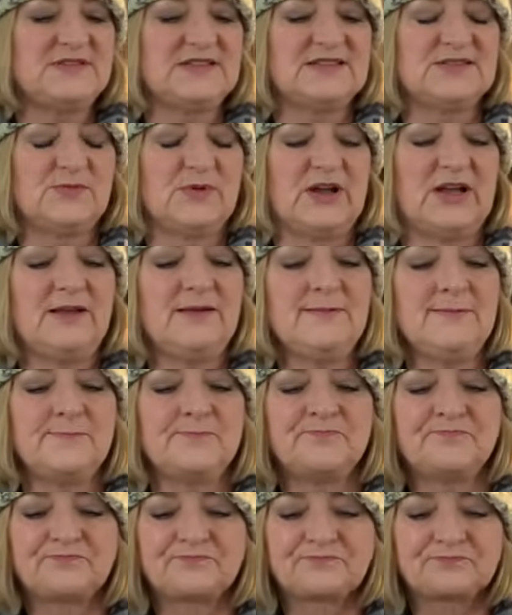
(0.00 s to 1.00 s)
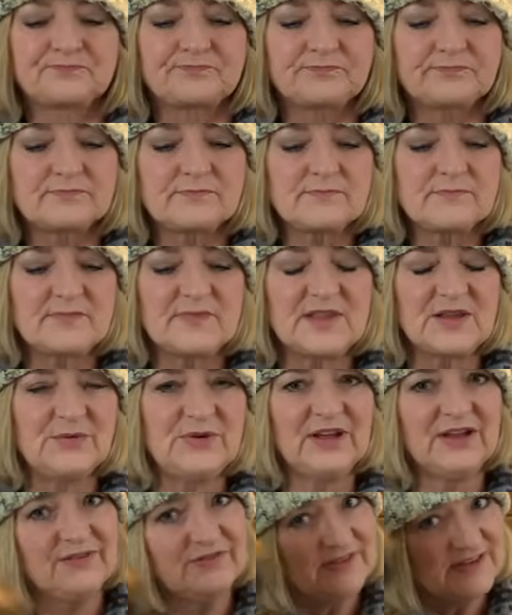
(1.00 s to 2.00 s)
as well. We
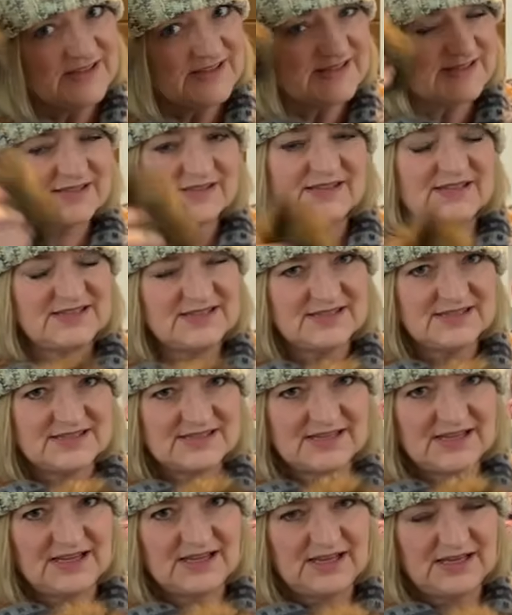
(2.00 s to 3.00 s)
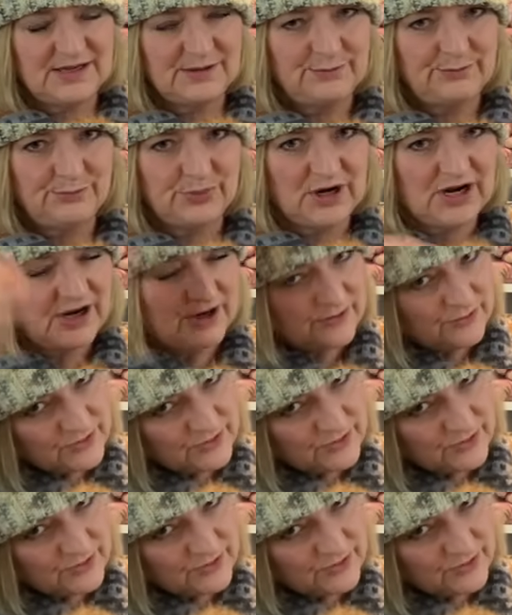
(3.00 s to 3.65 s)
have this brown